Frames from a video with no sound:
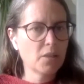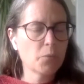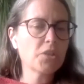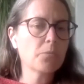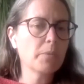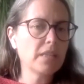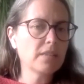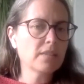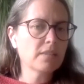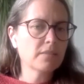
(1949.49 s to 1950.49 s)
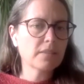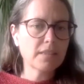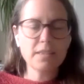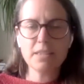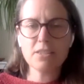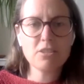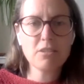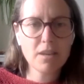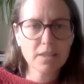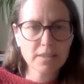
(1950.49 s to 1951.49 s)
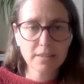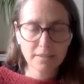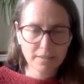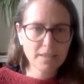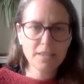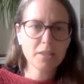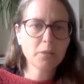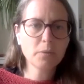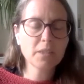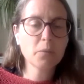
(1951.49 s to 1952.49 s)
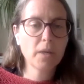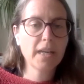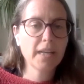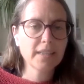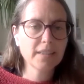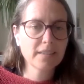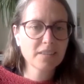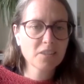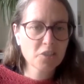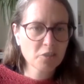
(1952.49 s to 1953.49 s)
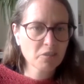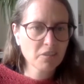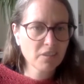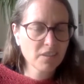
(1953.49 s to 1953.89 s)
which means it is not the only way to